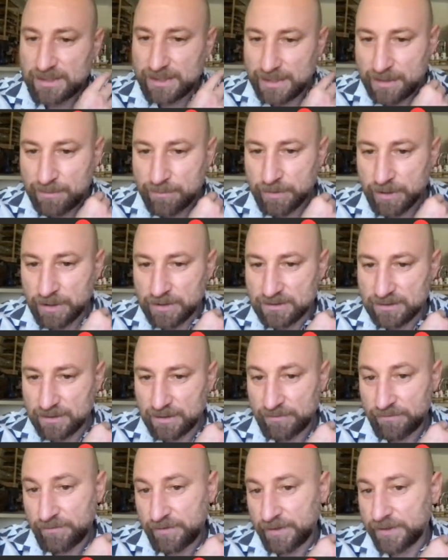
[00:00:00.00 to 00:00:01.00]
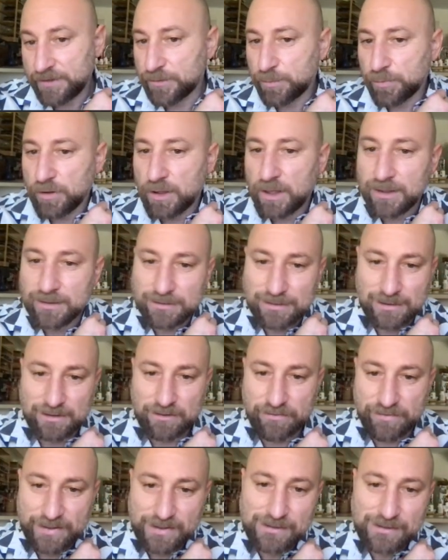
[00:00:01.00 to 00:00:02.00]
By 7 to 8 months, infants
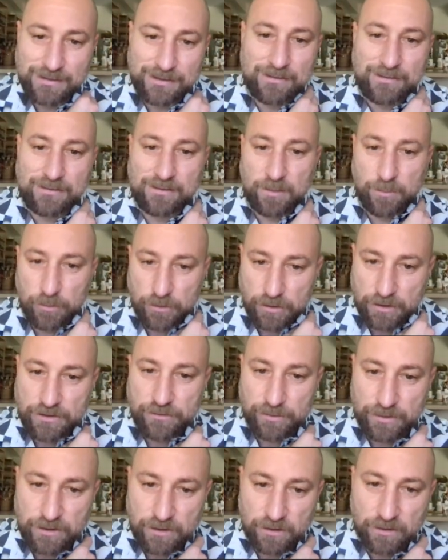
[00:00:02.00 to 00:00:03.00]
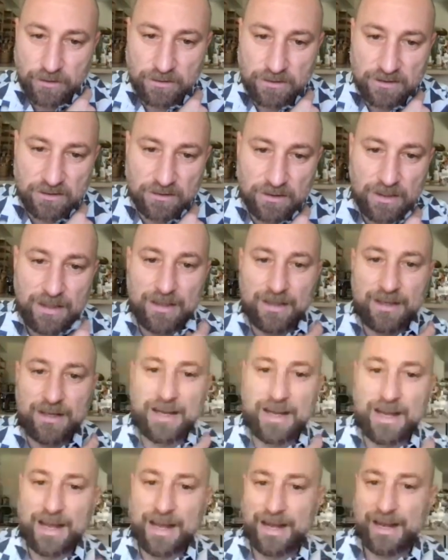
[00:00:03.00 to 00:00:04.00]
process faces similarly to
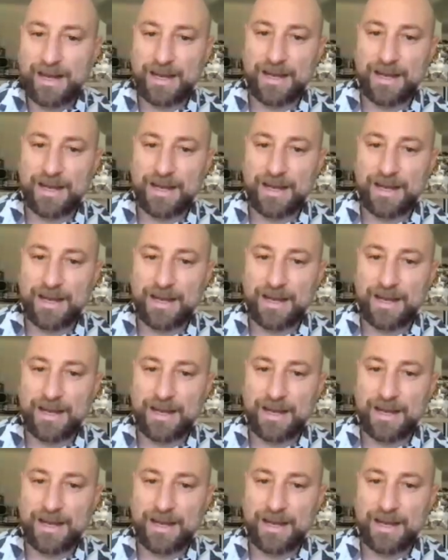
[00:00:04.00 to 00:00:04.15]
adults